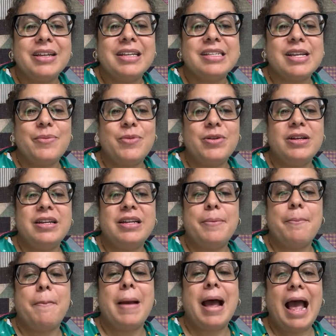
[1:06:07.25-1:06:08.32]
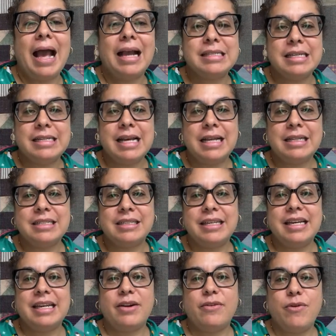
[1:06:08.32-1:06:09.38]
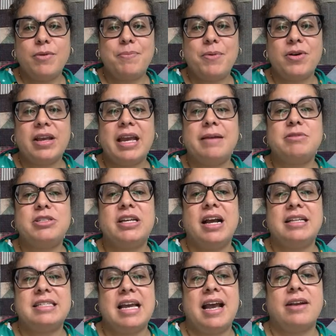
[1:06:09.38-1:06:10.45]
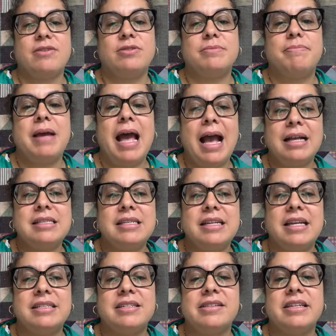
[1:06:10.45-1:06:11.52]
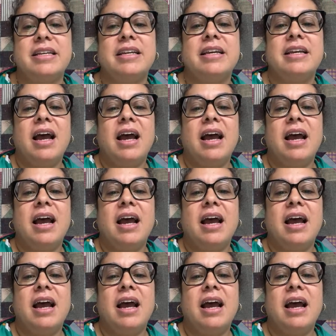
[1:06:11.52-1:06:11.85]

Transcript: Someone accidentally in a football game, she got tackled. Accidentally.